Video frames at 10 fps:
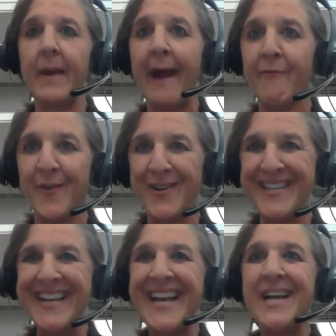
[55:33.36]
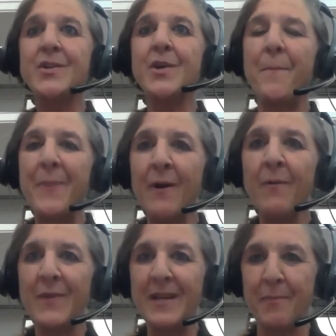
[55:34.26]
effort to
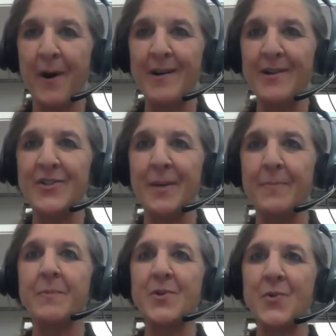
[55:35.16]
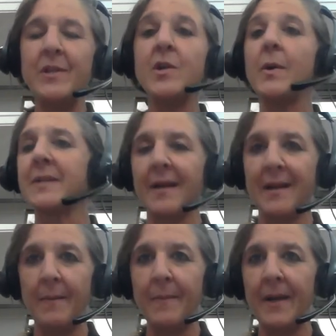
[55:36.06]
build these partnerships between the US and
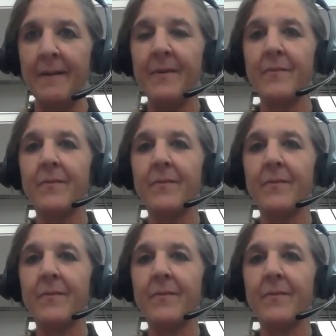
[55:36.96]
Colombia.